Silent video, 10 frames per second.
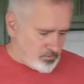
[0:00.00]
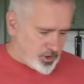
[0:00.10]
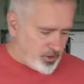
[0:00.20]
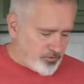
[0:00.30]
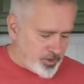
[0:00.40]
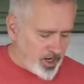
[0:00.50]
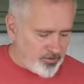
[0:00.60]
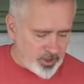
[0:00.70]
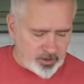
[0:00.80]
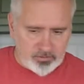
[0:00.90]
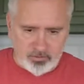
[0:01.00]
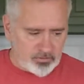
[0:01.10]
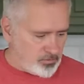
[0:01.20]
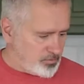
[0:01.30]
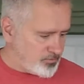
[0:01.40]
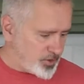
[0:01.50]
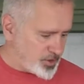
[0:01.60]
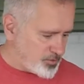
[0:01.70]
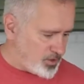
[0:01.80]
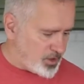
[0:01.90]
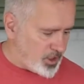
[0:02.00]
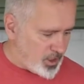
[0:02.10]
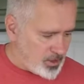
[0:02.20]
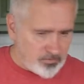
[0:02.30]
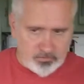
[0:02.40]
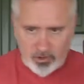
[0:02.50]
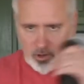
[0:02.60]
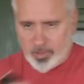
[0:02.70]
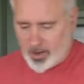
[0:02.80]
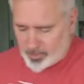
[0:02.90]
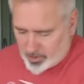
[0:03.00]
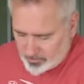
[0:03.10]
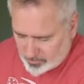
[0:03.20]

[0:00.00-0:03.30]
Little flavor. First we'll little pepper.